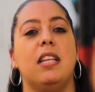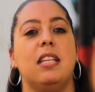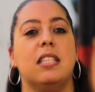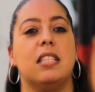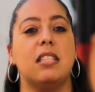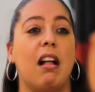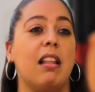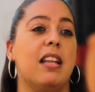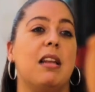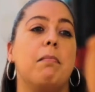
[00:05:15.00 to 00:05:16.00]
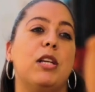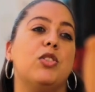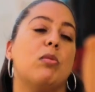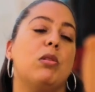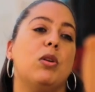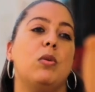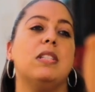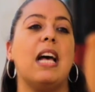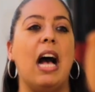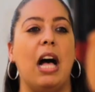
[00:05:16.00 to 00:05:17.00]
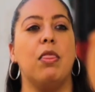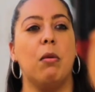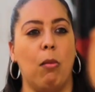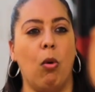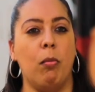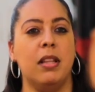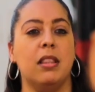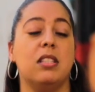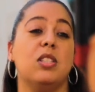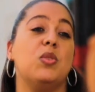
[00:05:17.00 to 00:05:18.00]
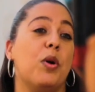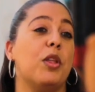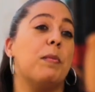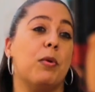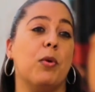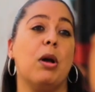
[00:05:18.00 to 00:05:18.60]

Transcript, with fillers: solid and measurable goals at the moment. This is where the program